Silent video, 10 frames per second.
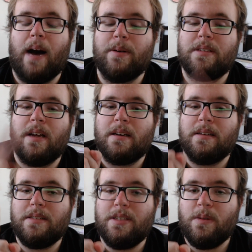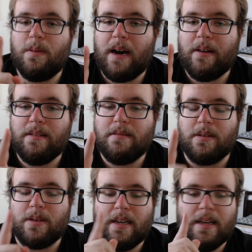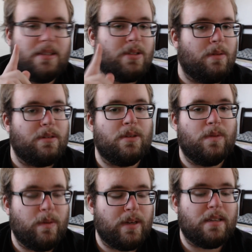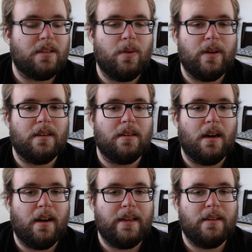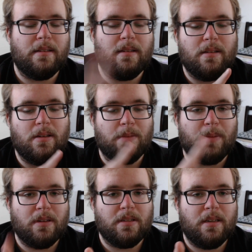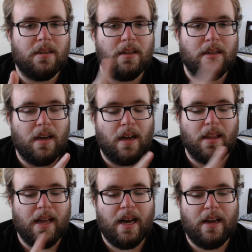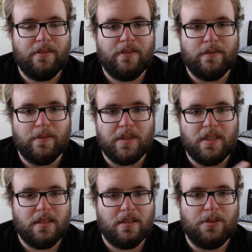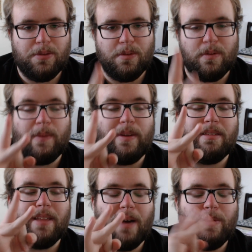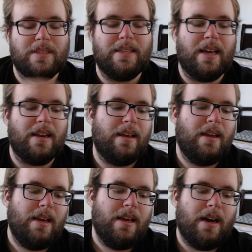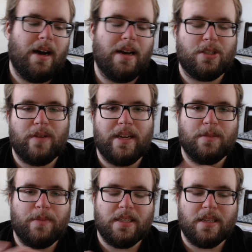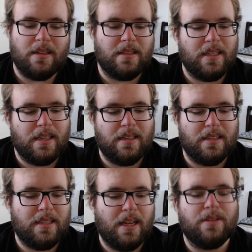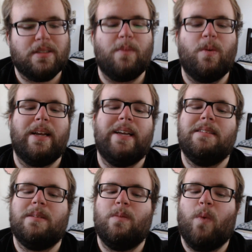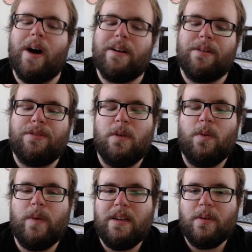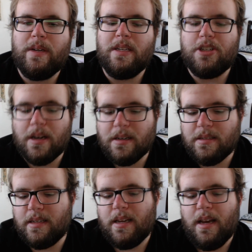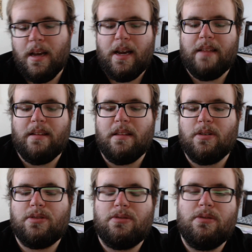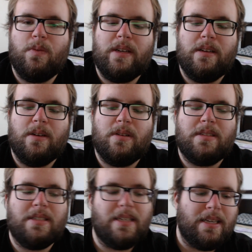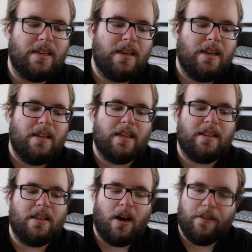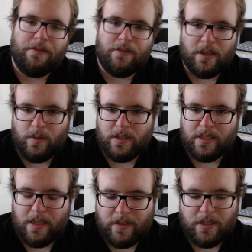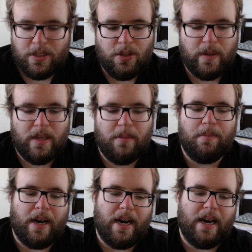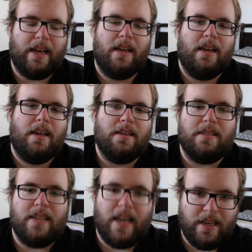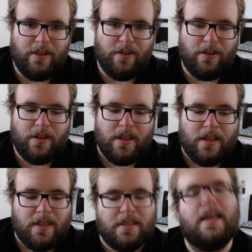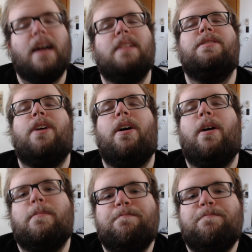I was talking to you about it, okay? I told you, we'll get to it, all right? There's a person alive from season 2 that we thought was dead. Strand's basically sitting in a cell. Someone hands him water through a window. He chugs it and then looks through the window to see that the offering was given to him by Daniel Salazar.